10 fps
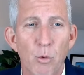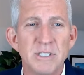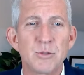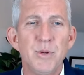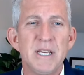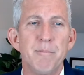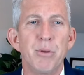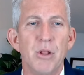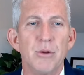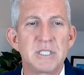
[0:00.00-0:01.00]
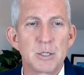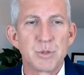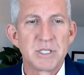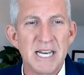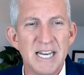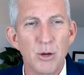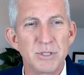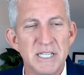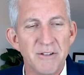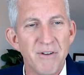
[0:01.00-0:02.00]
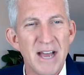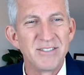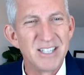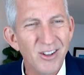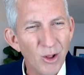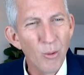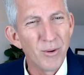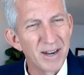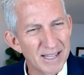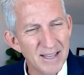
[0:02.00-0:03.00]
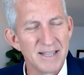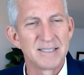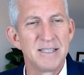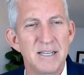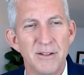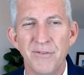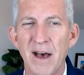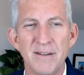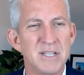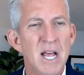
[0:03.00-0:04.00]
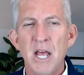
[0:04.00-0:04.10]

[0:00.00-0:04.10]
once we get below 6%, it goes into the fives, and the lower it gets into the fives,